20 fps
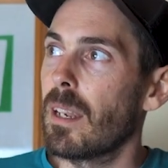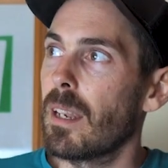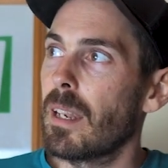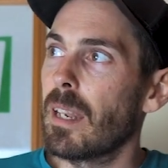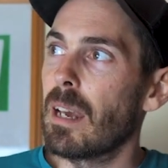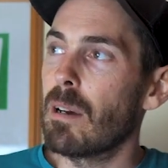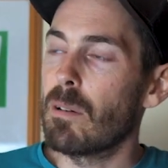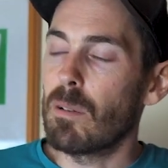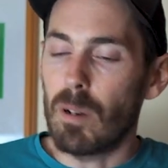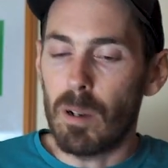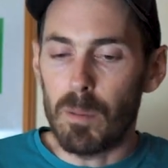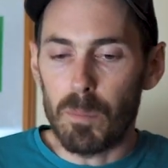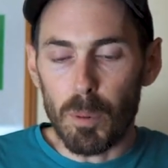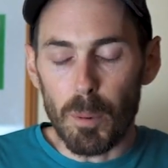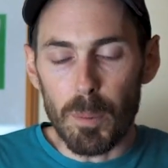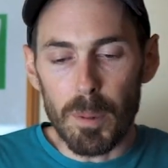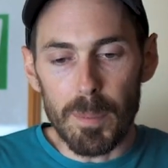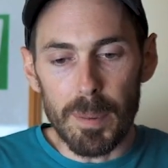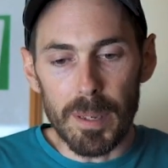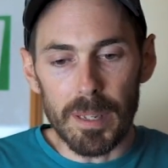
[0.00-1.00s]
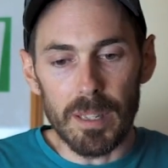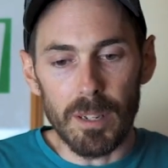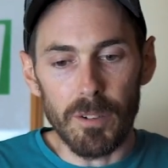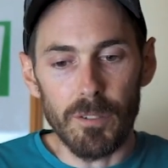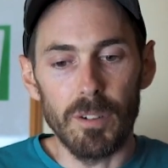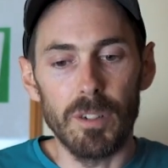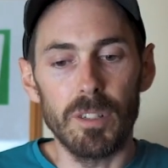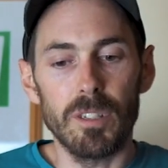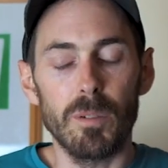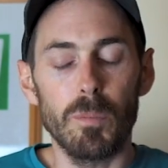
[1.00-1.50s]
Now, I'm probably a bit
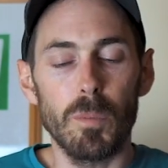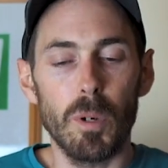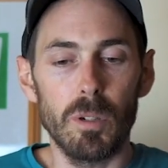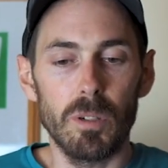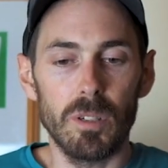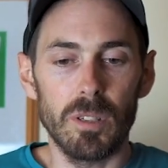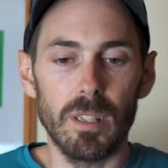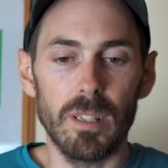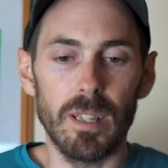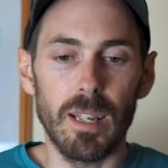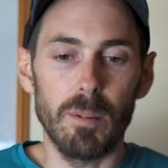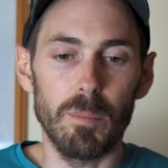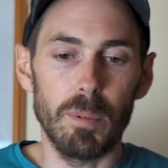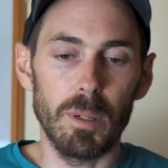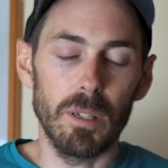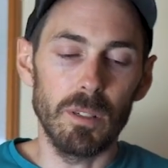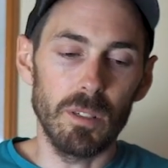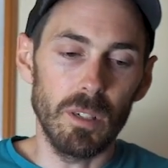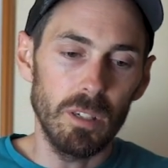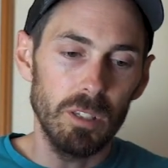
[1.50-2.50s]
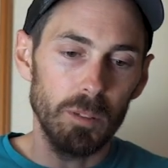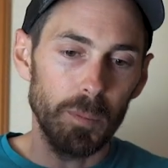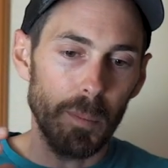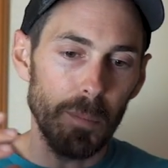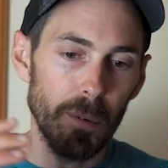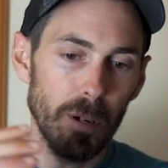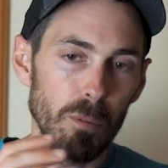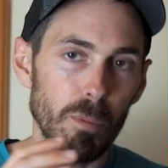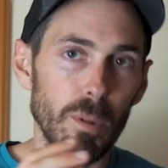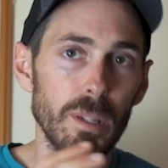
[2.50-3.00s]
different to most in that because I
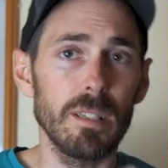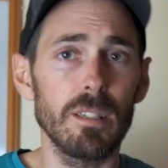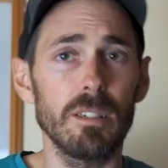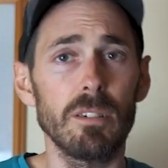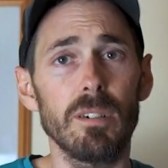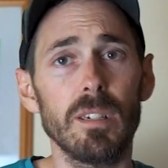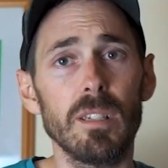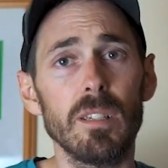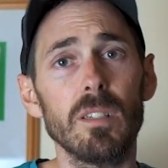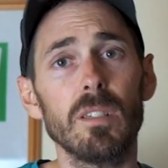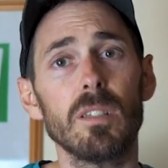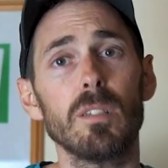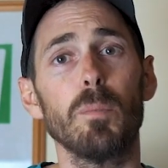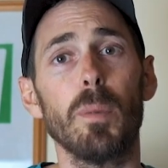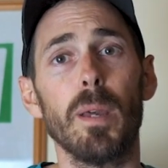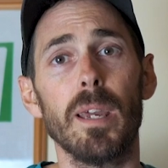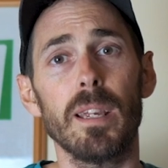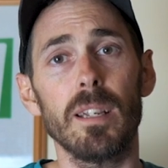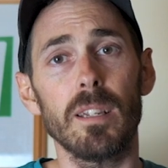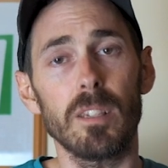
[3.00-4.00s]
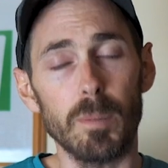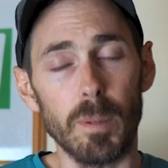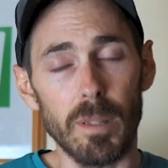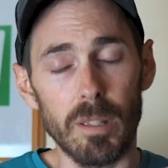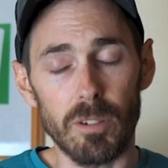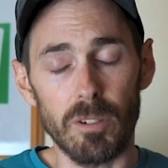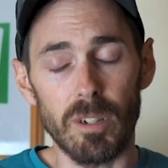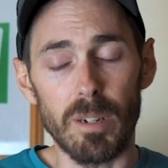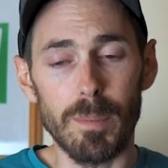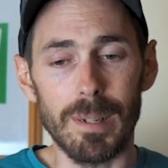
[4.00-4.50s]
spend my winter in Spain. I spent
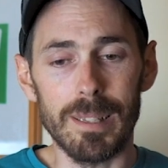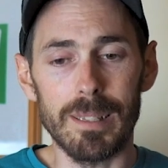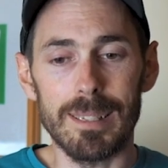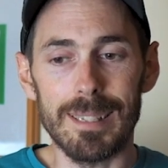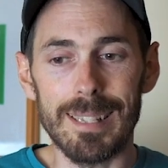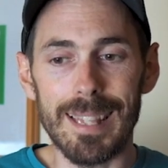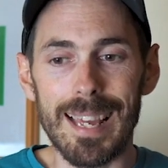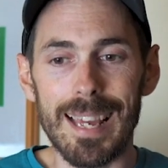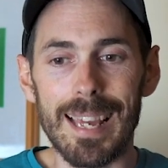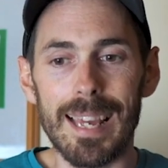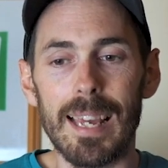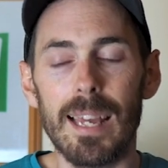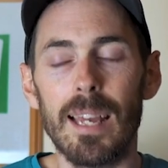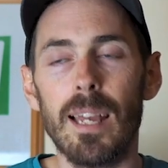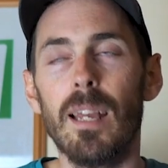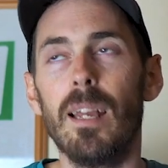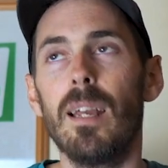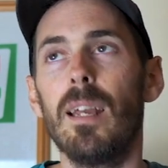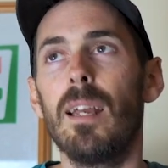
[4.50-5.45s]
3 months there.